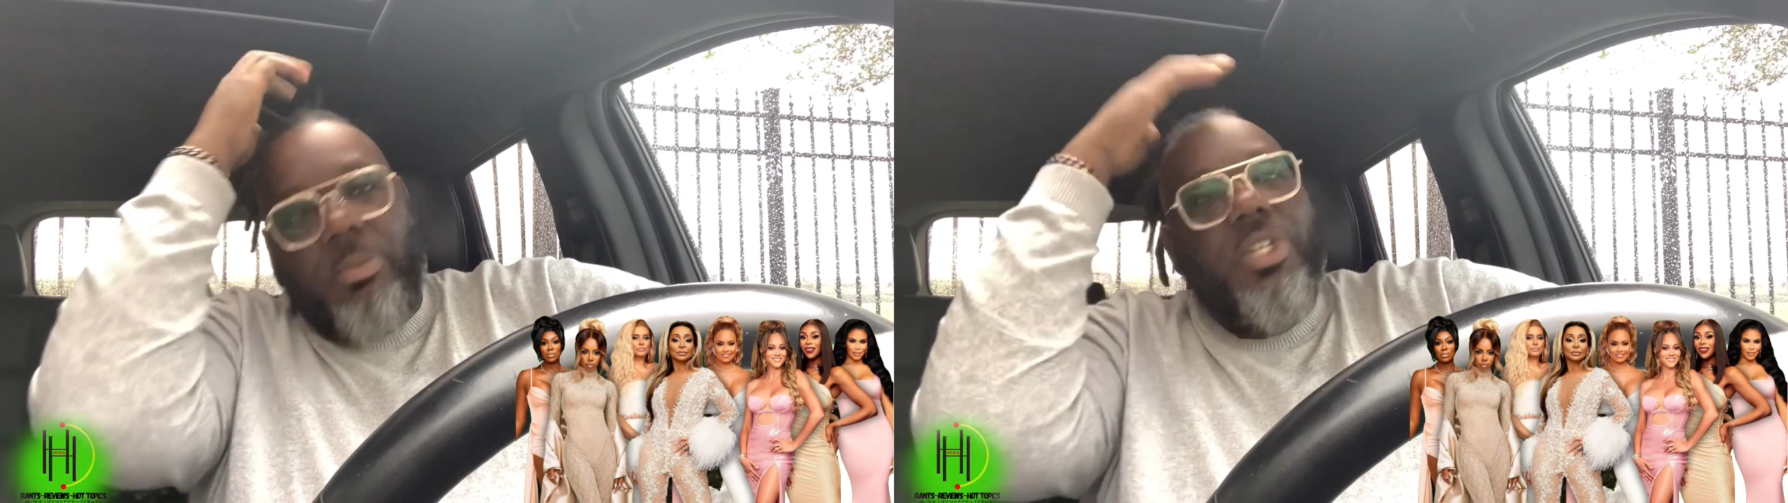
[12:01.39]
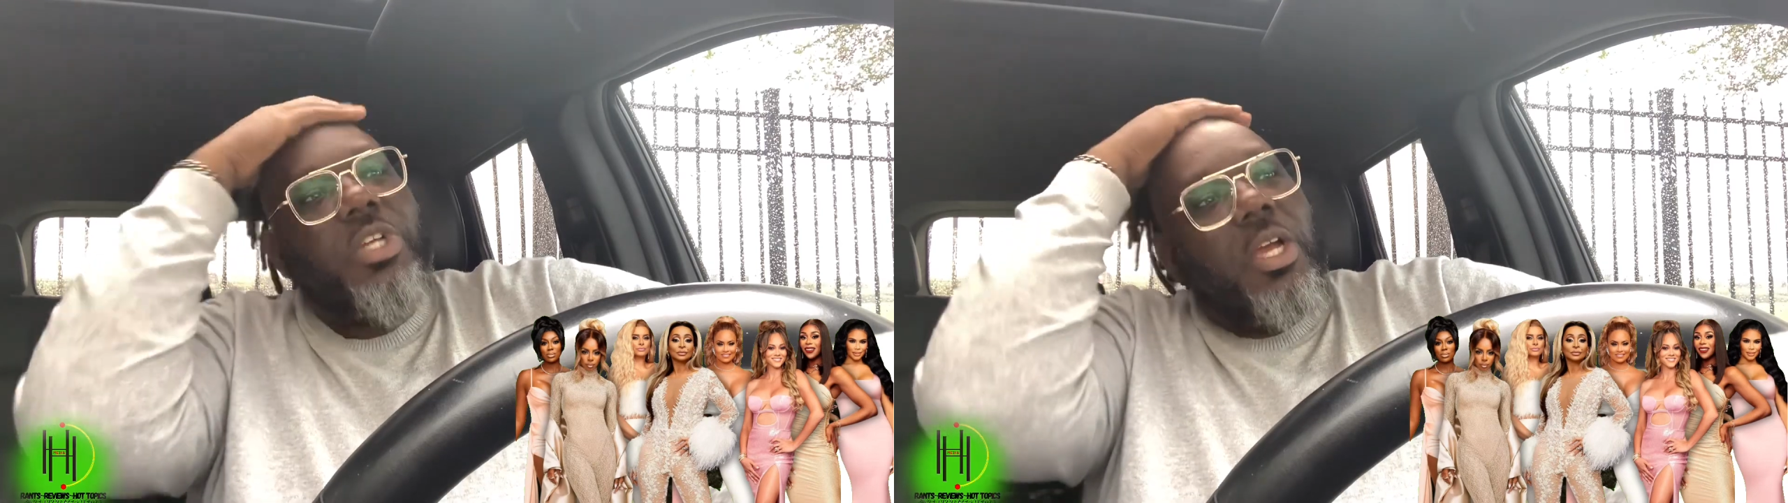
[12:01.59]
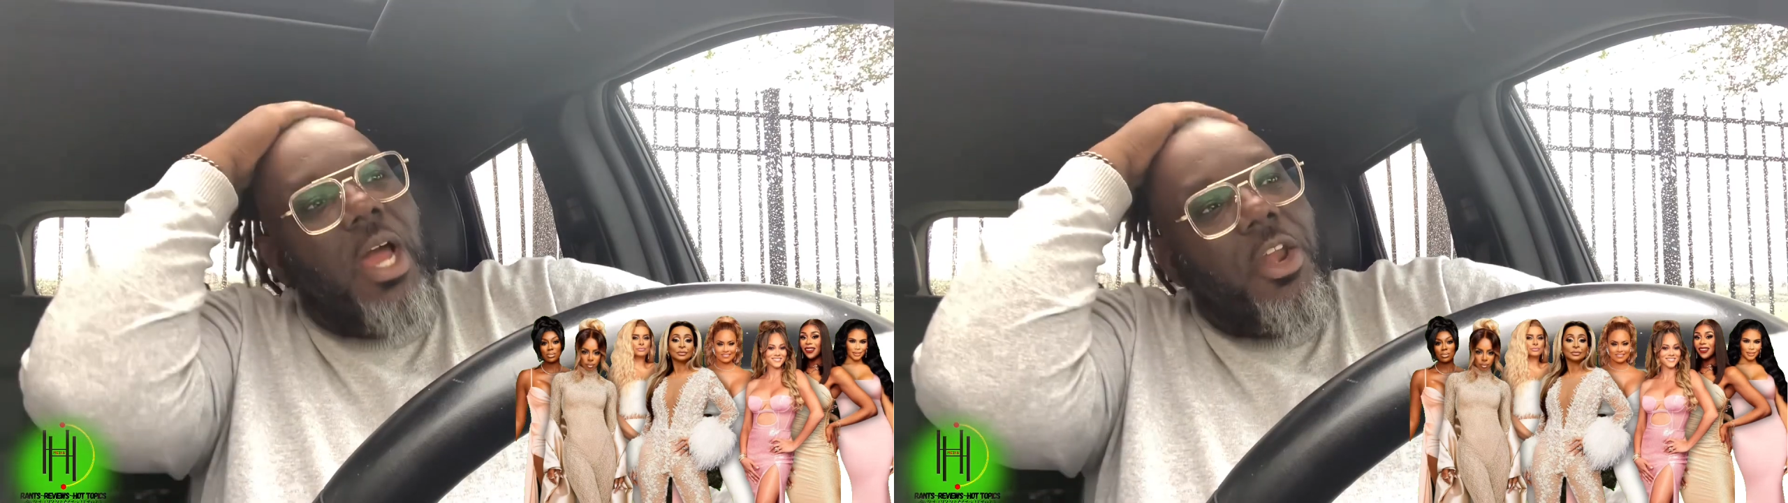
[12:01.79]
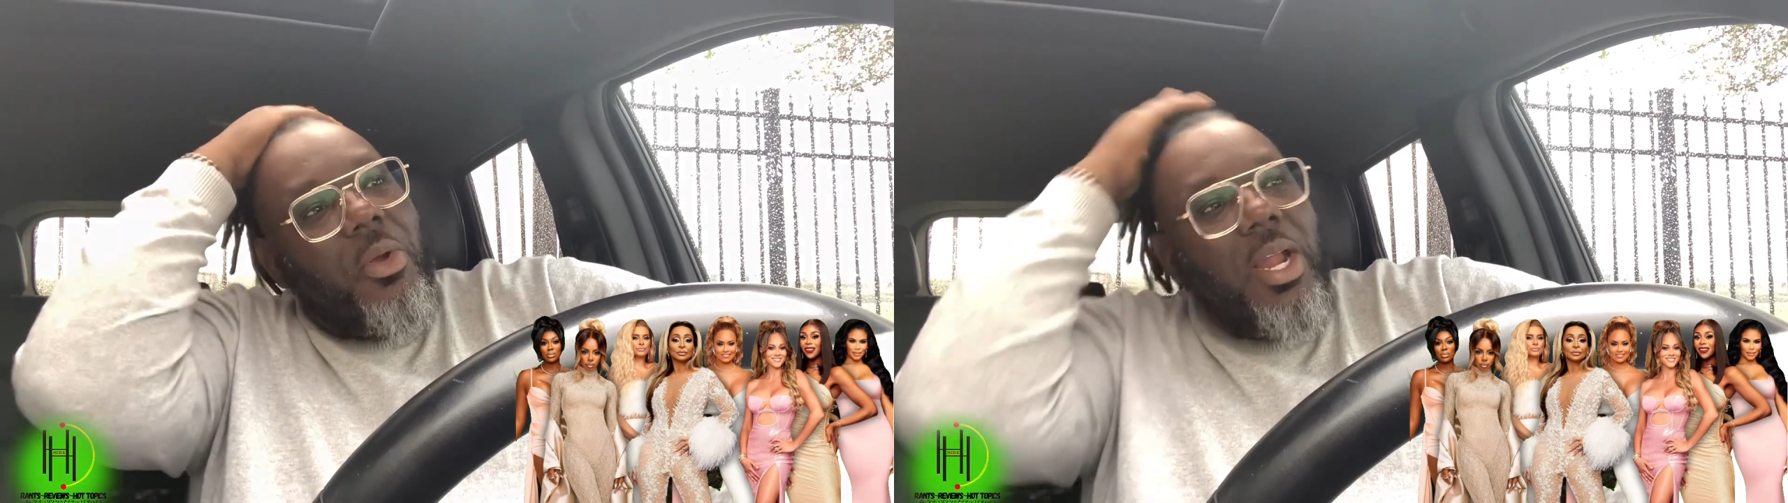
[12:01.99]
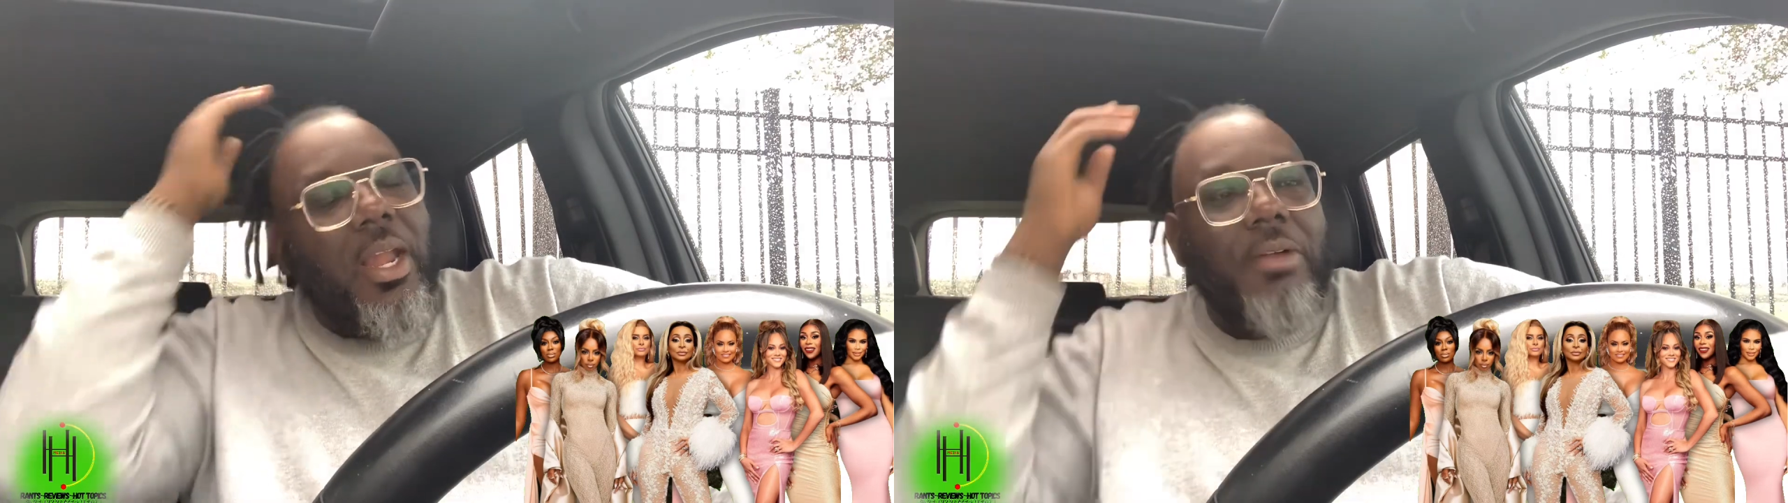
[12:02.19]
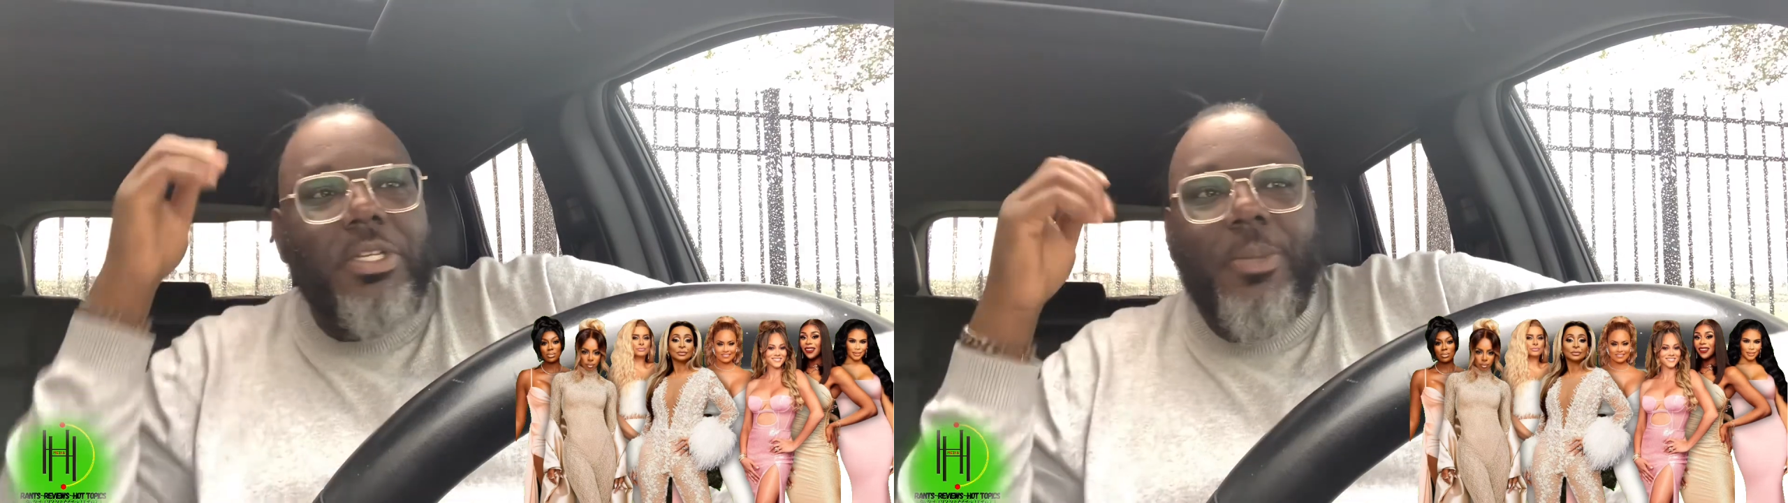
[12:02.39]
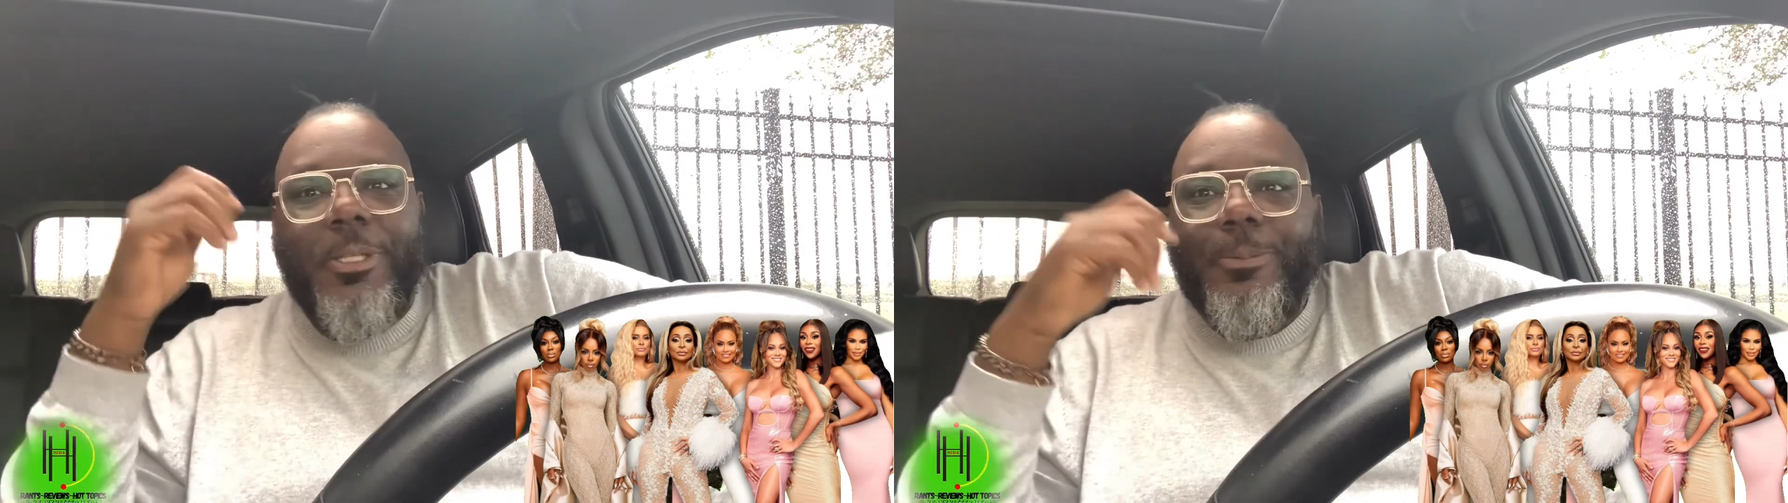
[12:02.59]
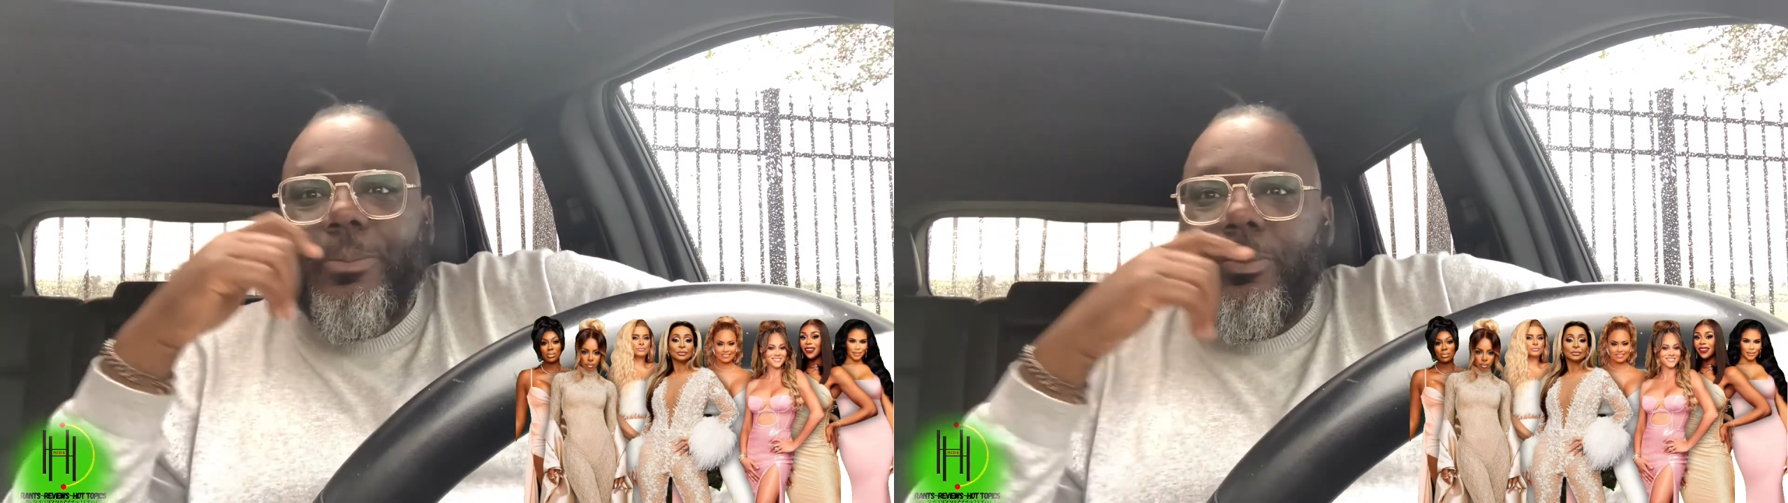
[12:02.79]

much. I know he loves me